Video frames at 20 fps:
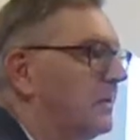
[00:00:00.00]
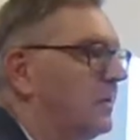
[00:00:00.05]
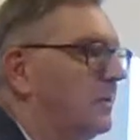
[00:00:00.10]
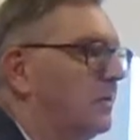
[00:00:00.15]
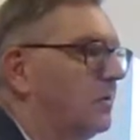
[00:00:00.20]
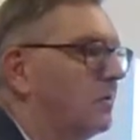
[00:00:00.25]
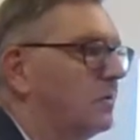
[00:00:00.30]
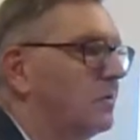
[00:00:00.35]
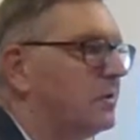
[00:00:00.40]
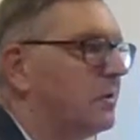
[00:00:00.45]

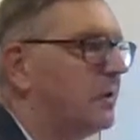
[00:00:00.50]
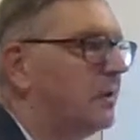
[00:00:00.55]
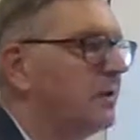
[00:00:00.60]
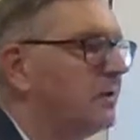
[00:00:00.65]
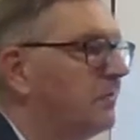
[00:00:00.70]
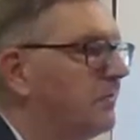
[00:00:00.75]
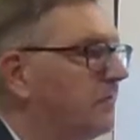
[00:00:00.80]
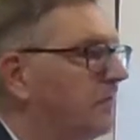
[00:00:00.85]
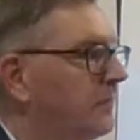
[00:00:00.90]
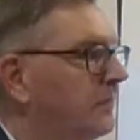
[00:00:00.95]
in order
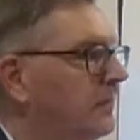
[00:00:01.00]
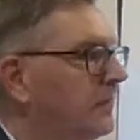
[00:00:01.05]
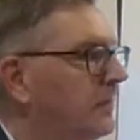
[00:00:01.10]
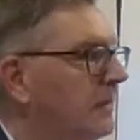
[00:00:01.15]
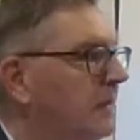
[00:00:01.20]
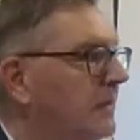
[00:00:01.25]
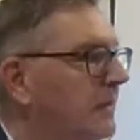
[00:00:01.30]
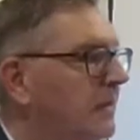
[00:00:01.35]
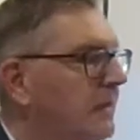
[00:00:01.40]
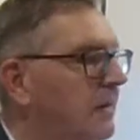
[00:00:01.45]

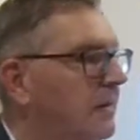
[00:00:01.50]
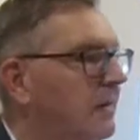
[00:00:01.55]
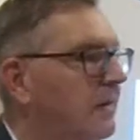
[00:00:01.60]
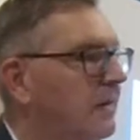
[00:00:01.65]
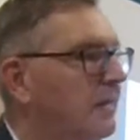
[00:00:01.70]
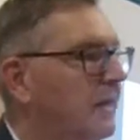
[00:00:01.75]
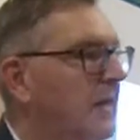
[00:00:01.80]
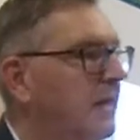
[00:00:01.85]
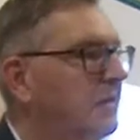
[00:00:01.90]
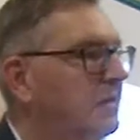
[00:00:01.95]

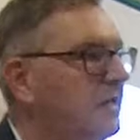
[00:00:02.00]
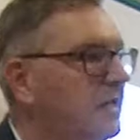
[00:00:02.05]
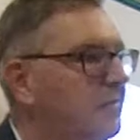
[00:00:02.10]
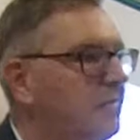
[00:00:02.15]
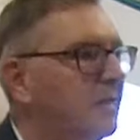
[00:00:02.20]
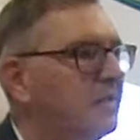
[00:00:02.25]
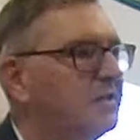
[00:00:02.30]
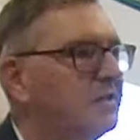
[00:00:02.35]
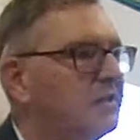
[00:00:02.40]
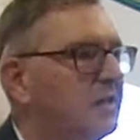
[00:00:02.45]
that he
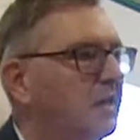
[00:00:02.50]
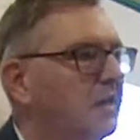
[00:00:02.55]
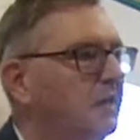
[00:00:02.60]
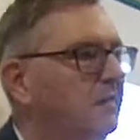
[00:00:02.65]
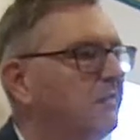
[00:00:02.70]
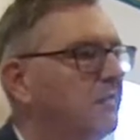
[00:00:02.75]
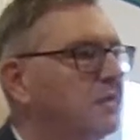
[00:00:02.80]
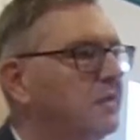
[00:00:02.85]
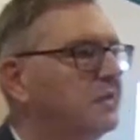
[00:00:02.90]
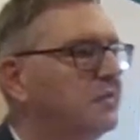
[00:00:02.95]
may
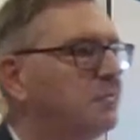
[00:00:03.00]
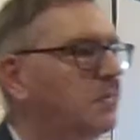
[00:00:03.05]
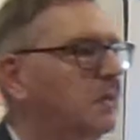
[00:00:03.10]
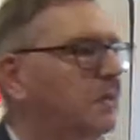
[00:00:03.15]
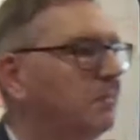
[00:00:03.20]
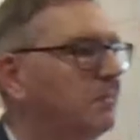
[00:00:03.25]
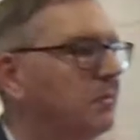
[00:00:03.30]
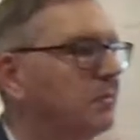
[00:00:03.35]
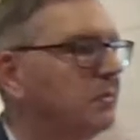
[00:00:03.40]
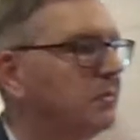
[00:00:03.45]
save his
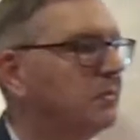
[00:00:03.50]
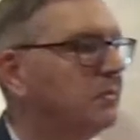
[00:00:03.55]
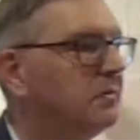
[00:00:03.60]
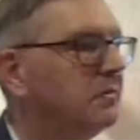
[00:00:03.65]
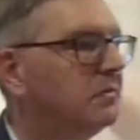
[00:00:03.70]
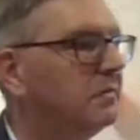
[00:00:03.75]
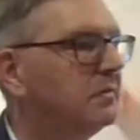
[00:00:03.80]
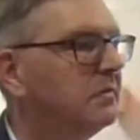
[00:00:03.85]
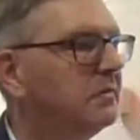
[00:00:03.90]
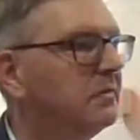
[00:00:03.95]
people
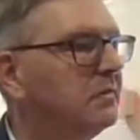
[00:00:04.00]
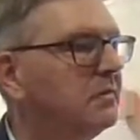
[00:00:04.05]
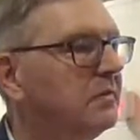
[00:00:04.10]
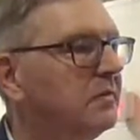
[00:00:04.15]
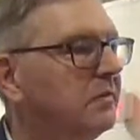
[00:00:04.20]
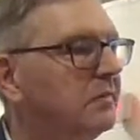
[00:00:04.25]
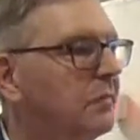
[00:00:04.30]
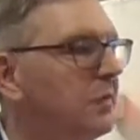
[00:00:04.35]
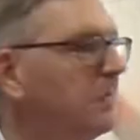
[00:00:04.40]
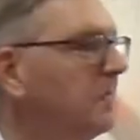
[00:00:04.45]

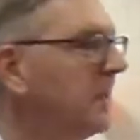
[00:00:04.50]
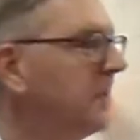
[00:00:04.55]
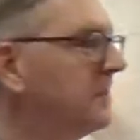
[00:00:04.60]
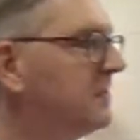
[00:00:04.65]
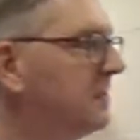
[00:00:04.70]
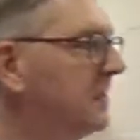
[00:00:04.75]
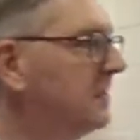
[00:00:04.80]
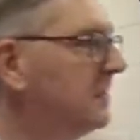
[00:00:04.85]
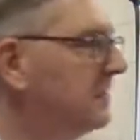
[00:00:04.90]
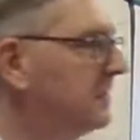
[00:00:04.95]
from their
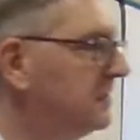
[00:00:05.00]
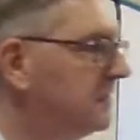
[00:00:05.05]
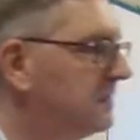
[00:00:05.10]
sins.